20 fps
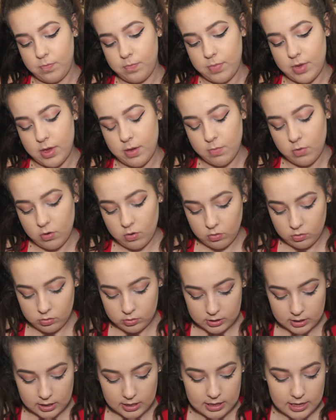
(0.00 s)
Bare
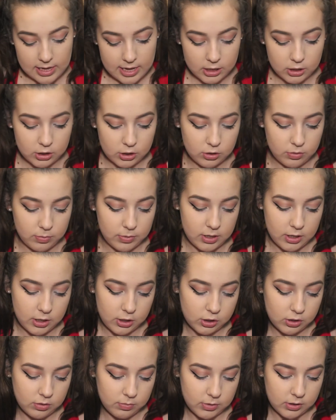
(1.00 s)
Minerals Lash
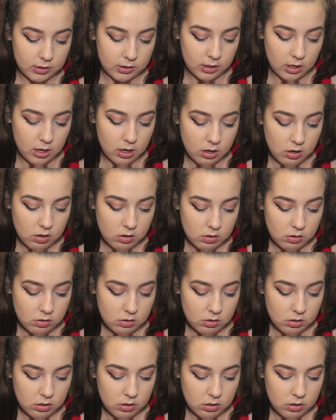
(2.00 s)
Domination Mascara.